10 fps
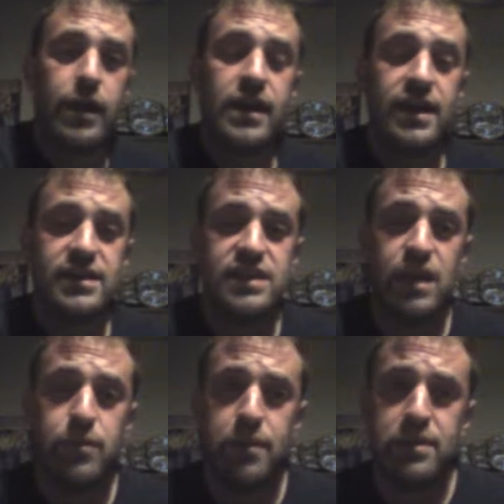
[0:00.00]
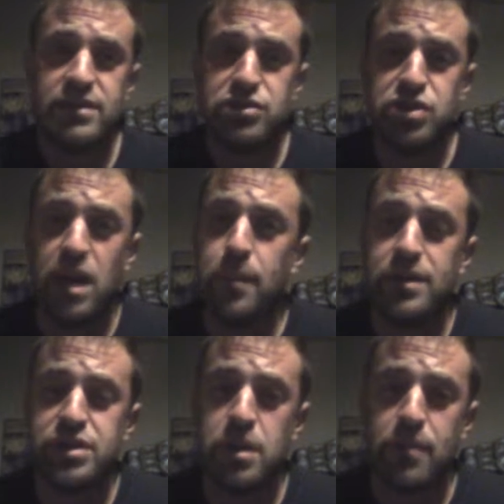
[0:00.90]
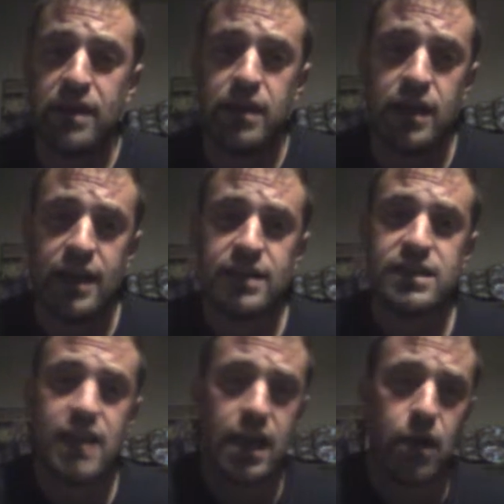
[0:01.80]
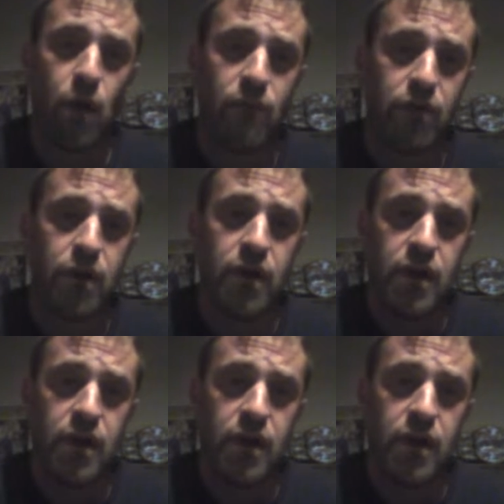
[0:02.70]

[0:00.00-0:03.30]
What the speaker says: NXT Women's Championship at the next TakeOver.